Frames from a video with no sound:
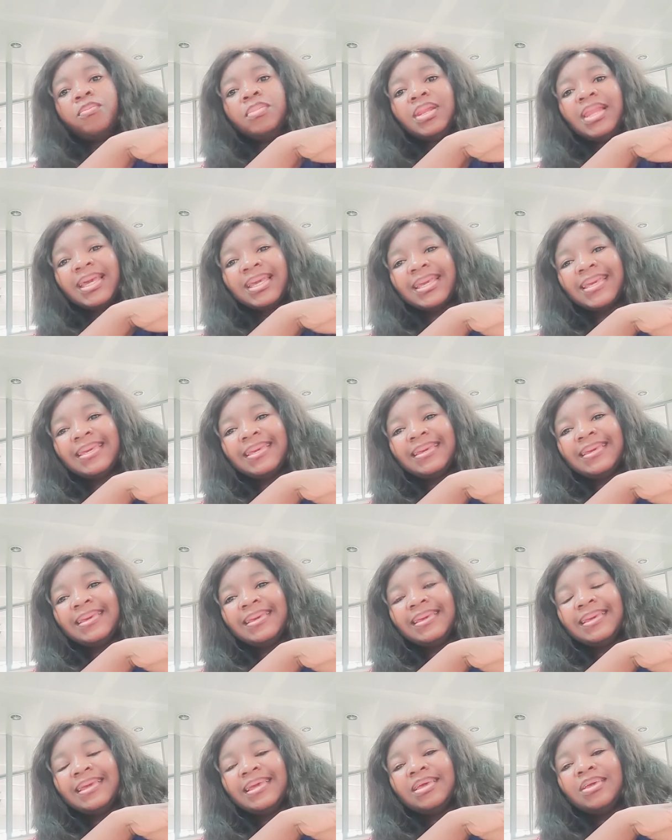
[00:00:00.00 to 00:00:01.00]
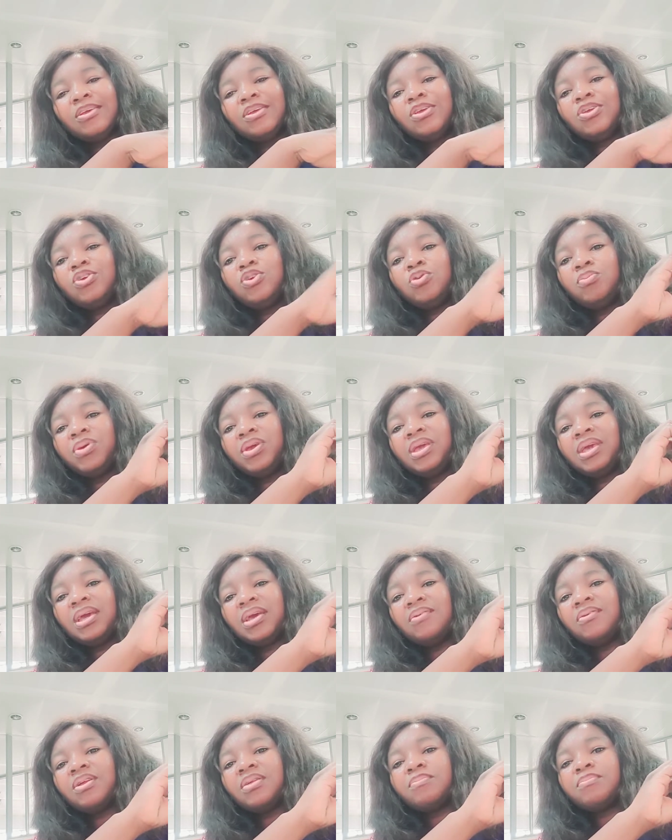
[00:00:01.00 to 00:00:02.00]
Lekki, you'll be
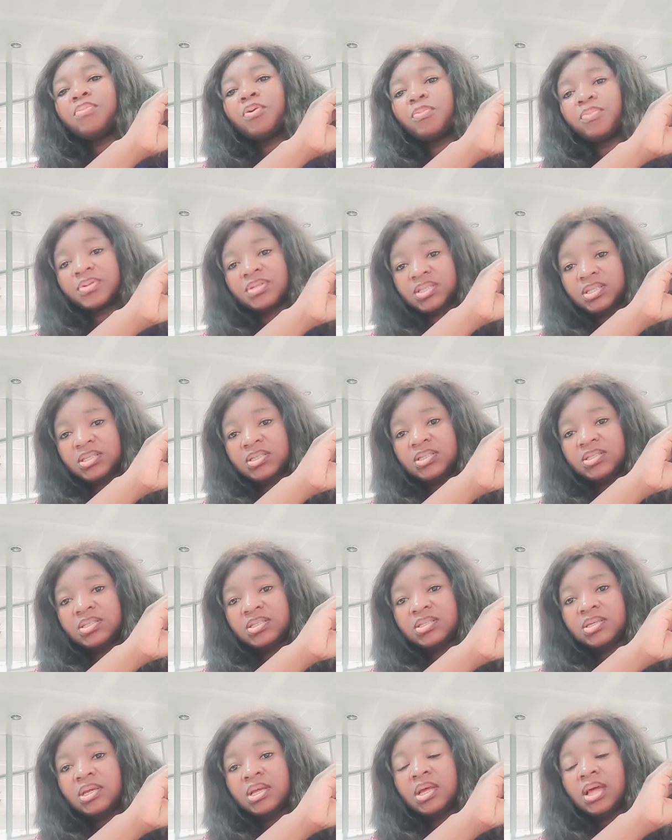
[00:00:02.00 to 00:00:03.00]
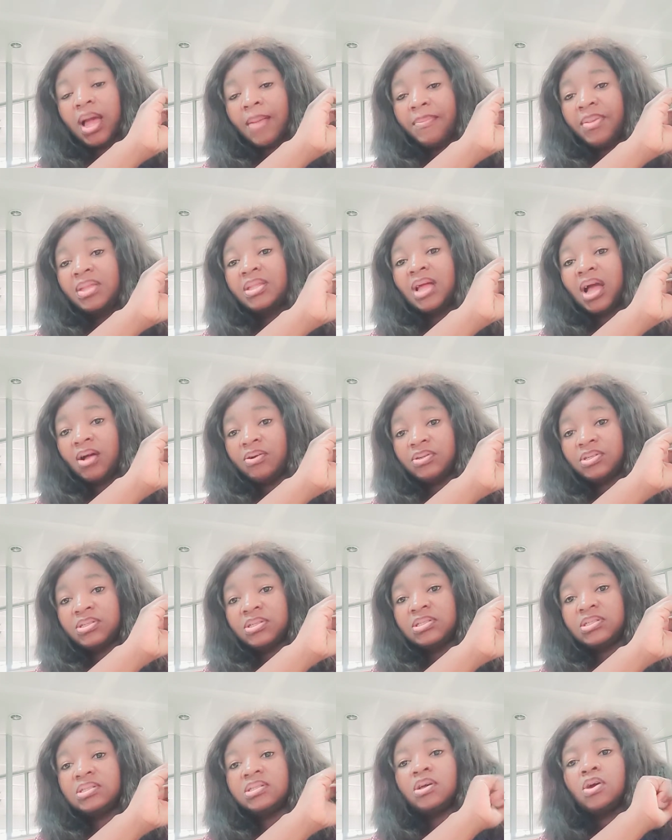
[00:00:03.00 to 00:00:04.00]
hearing properties, I mean
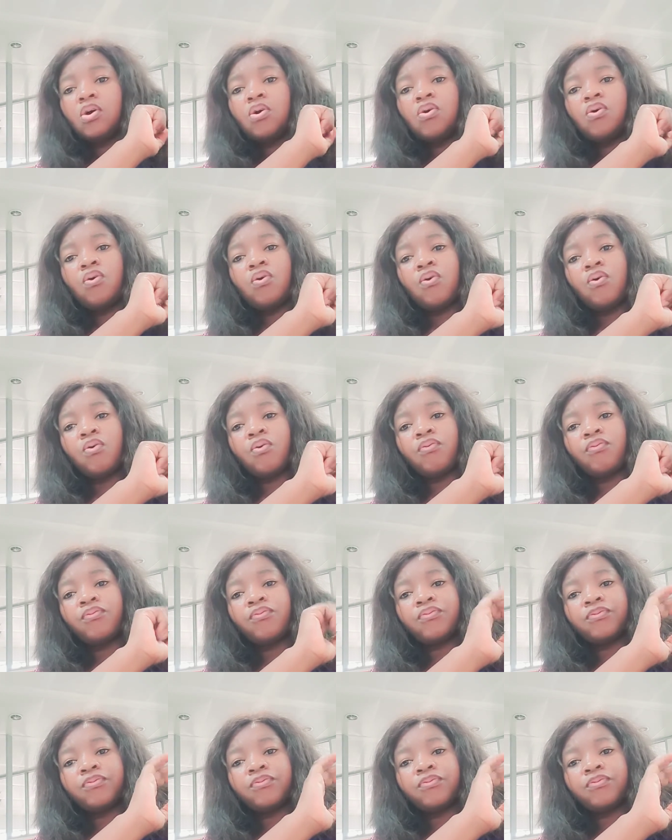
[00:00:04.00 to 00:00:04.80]
houses of